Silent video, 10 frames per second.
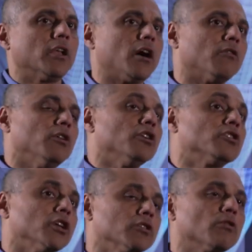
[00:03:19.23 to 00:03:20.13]
Now,
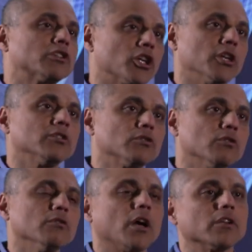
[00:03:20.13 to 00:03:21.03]
Things will change
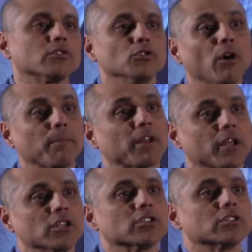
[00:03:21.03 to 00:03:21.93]
though as new
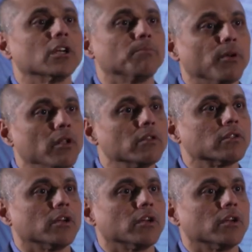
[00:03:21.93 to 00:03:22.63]
applications get built.